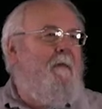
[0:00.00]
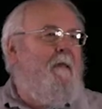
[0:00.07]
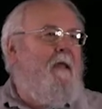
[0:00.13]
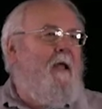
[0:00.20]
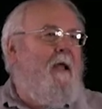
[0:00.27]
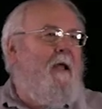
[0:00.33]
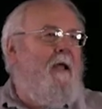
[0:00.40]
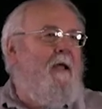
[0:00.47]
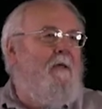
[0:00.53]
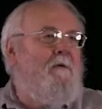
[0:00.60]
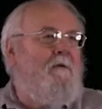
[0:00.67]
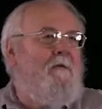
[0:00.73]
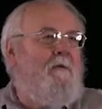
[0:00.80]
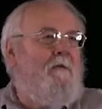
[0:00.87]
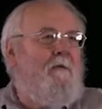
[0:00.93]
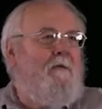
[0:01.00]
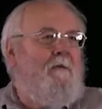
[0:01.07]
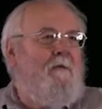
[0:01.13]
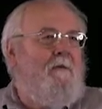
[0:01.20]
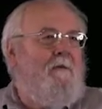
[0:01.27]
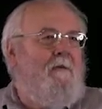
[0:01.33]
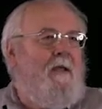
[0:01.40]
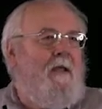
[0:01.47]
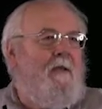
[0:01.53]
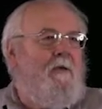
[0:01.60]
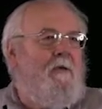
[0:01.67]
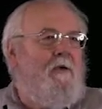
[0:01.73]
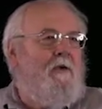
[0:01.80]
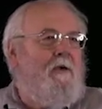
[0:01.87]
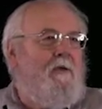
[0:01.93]
And then
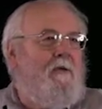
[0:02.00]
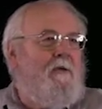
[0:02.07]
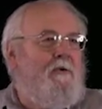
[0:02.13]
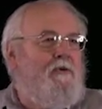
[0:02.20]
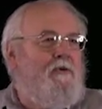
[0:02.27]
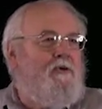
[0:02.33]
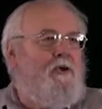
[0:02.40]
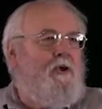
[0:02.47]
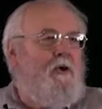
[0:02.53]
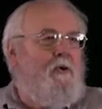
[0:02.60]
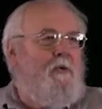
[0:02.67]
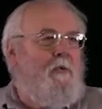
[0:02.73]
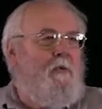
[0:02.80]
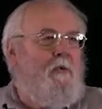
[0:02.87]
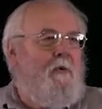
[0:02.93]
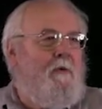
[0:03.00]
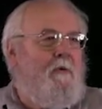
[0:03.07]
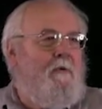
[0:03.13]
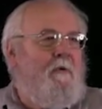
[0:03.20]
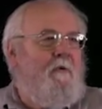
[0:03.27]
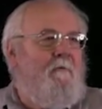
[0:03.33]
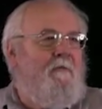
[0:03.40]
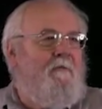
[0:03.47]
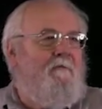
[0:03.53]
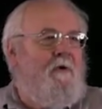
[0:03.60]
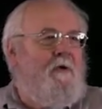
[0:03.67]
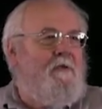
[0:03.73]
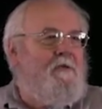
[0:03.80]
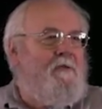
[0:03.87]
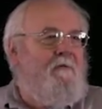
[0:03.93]
two of the
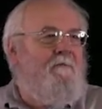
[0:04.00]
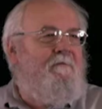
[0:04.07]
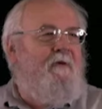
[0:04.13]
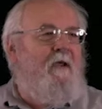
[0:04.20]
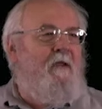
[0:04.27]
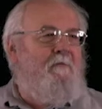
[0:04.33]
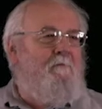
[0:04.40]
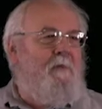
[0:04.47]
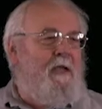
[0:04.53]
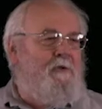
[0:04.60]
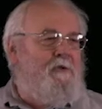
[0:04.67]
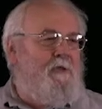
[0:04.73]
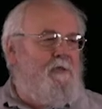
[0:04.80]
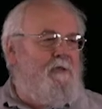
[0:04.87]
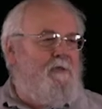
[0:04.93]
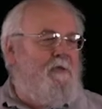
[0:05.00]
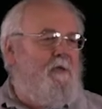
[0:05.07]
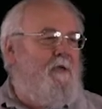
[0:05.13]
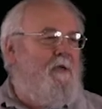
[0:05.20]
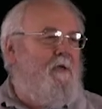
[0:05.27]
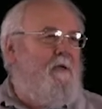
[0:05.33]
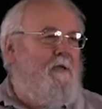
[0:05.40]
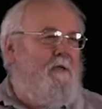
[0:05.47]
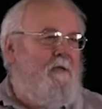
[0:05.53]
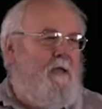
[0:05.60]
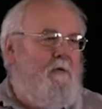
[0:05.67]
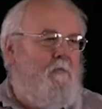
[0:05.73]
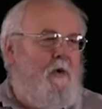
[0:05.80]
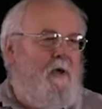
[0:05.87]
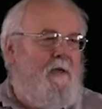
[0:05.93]
first 5 matches. In
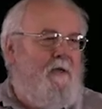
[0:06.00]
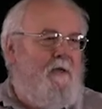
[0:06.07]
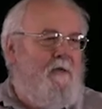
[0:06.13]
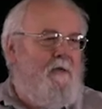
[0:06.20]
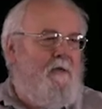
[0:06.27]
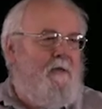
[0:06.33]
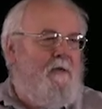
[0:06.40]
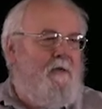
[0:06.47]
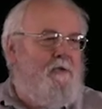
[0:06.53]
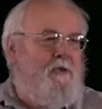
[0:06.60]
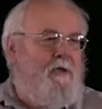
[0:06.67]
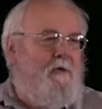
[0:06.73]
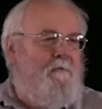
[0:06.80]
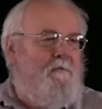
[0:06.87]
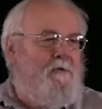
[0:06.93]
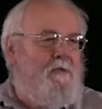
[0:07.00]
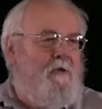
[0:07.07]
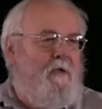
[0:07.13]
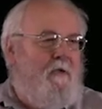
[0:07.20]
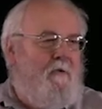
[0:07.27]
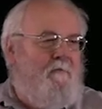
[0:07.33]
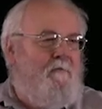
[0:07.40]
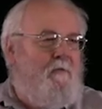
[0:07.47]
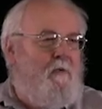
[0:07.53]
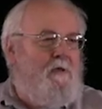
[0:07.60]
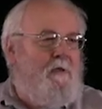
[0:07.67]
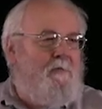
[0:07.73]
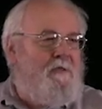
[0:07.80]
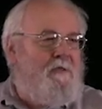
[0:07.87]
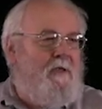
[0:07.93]
that way, he achieves
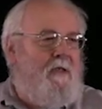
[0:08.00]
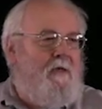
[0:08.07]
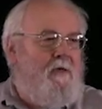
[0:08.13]
40%.